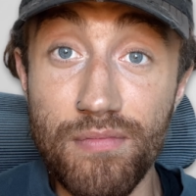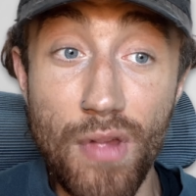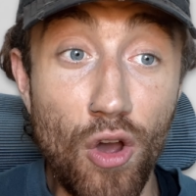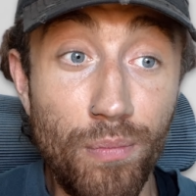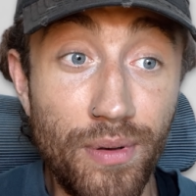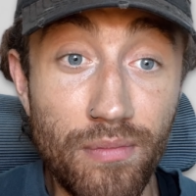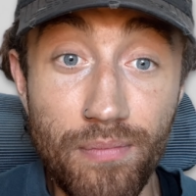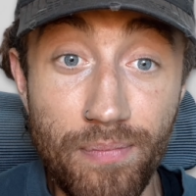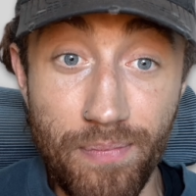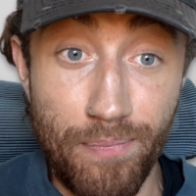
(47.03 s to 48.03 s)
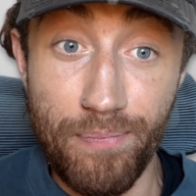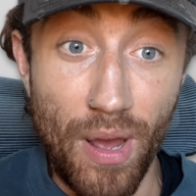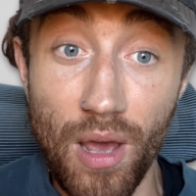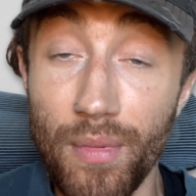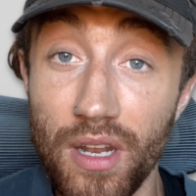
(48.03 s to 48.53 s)
open,
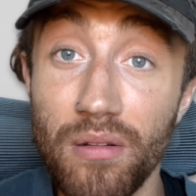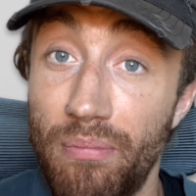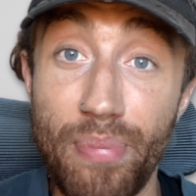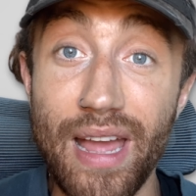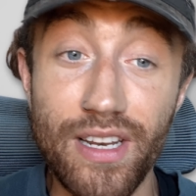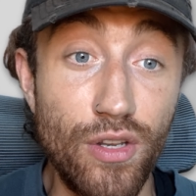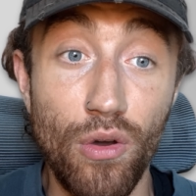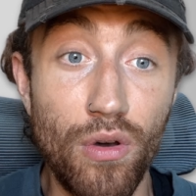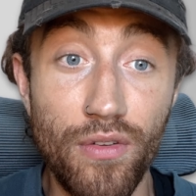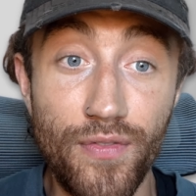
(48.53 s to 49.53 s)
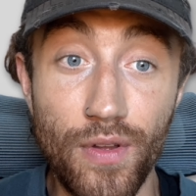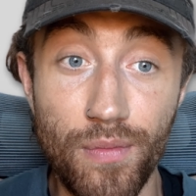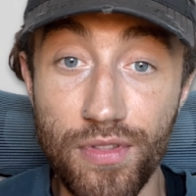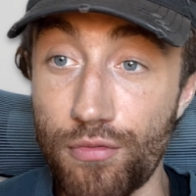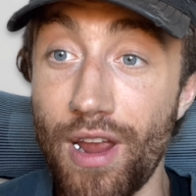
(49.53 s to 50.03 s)
permanent backdoor for
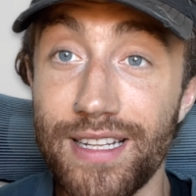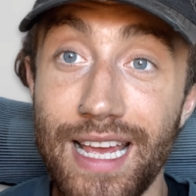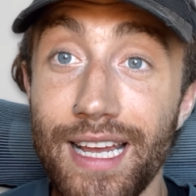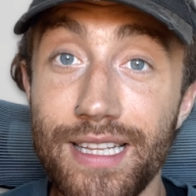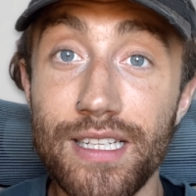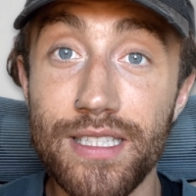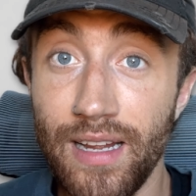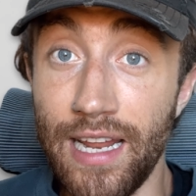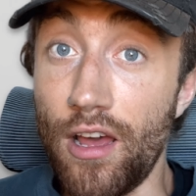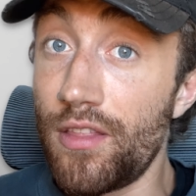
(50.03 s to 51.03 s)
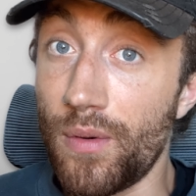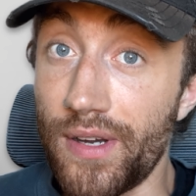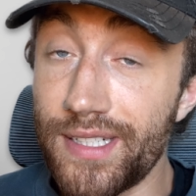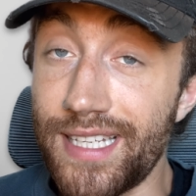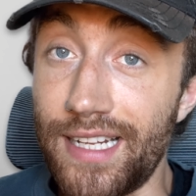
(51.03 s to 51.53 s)
threat actors. In other
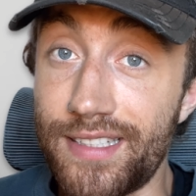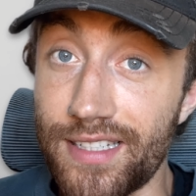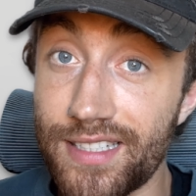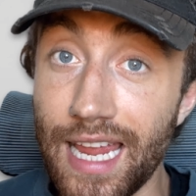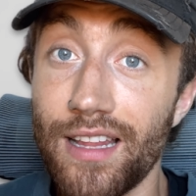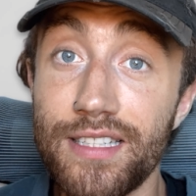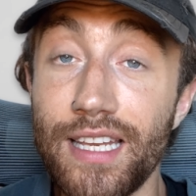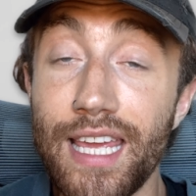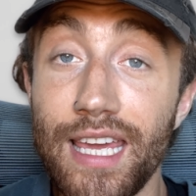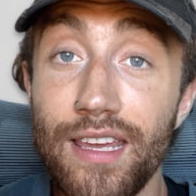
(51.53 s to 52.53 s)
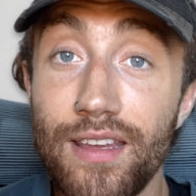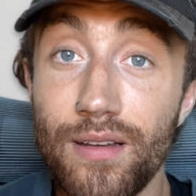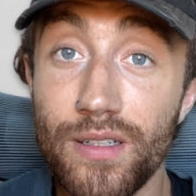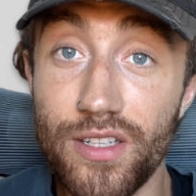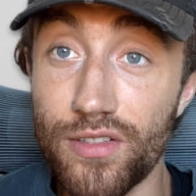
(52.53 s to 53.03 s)
words, it's a skeleton key,
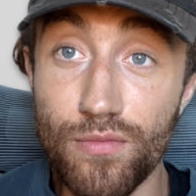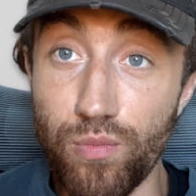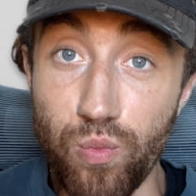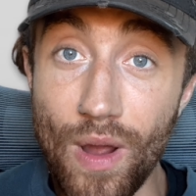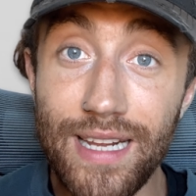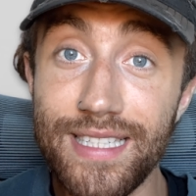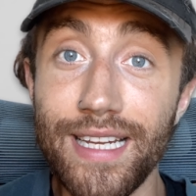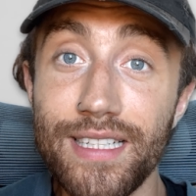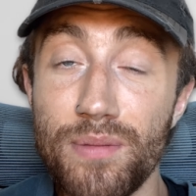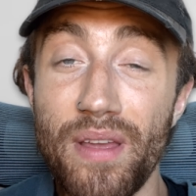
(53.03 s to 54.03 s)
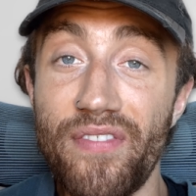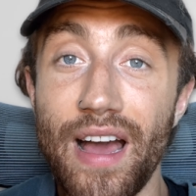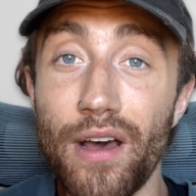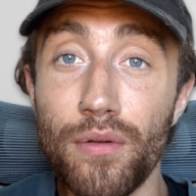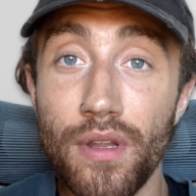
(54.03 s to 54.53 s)
just waiting to be
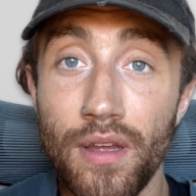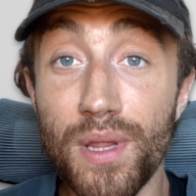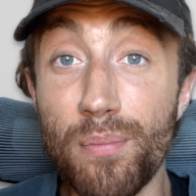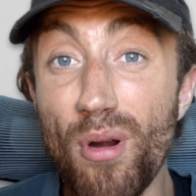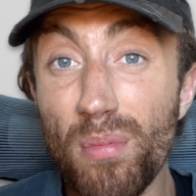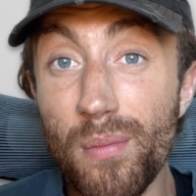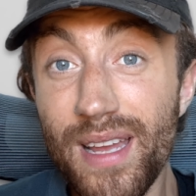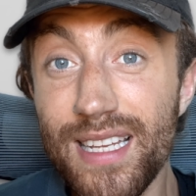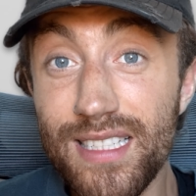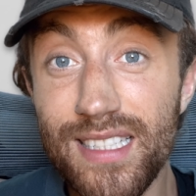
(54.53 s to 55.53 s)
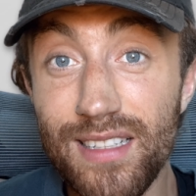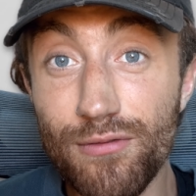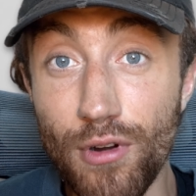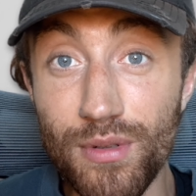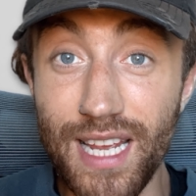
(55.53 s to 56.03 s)
found. But the problem is,
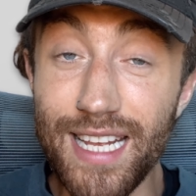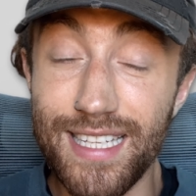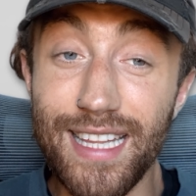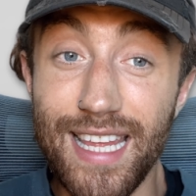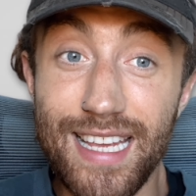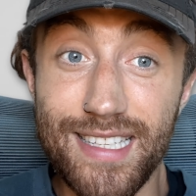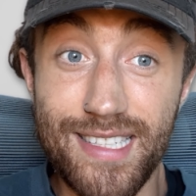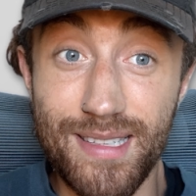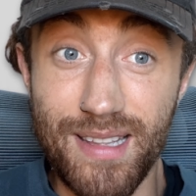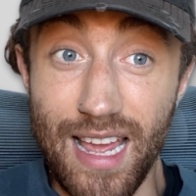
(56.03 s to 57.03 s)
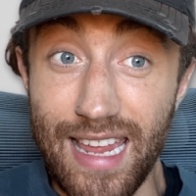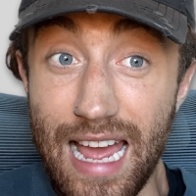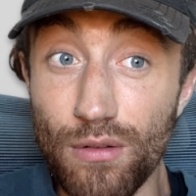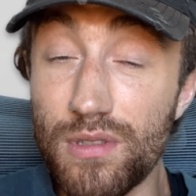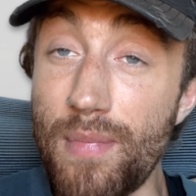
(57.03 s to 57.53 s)
rotating these
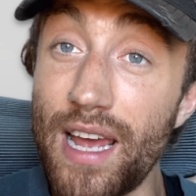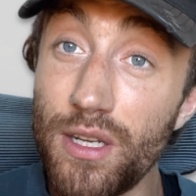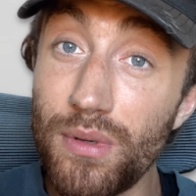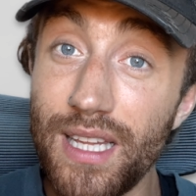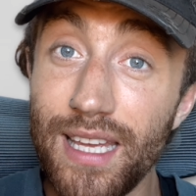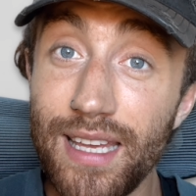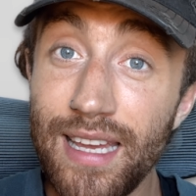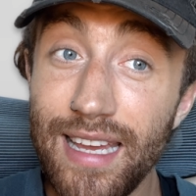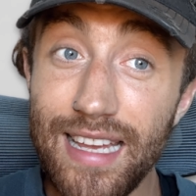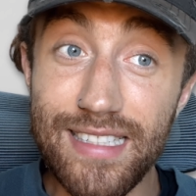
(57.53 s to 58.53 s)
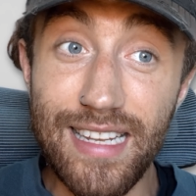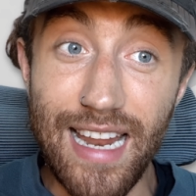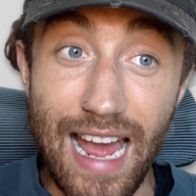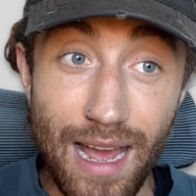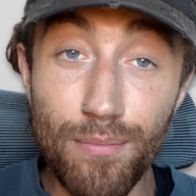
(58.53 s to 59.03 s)
accounts manually is an
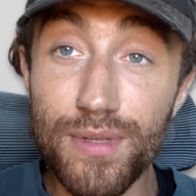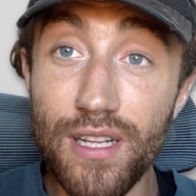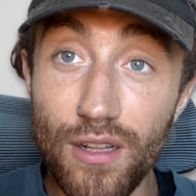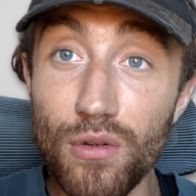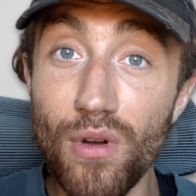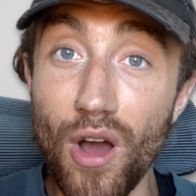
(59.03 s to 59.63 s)
absolute